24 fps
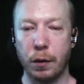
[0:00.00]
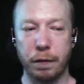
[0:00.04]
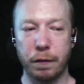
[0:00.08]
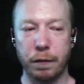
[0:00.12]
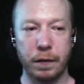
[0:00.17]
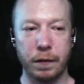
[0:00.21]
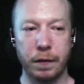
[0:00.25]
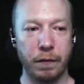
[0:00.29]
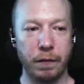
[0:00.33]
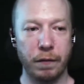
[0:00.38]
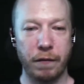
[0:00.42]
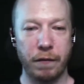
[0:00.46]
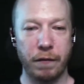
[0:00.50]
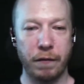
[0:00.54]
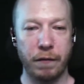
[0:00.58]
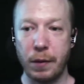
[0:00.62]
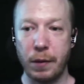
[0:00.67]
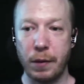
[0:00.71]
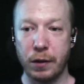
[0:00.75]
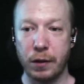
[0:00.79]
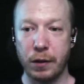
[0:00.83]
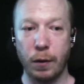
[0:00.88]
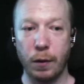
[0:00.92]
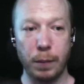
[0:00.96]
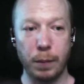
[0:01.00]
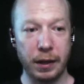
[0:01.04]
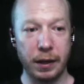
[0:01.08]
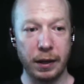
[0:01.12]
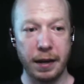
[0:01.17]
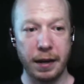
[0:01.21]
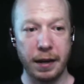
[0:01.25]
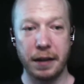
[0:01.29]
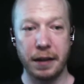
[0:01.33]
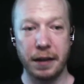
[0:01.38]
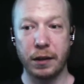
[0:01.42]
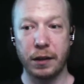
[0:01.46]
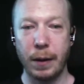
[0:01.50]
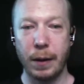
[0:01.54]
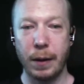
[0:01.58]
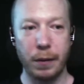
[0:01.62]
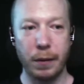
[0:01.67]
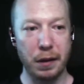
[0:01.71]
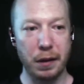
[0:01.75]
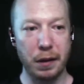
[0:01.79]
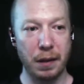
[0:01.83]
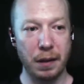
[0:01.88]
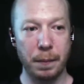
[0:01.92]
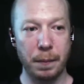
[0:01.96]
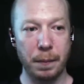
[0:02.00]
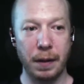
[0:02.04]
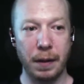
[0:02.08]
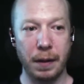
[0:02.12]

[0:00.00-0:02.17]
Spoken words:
of very complicated queries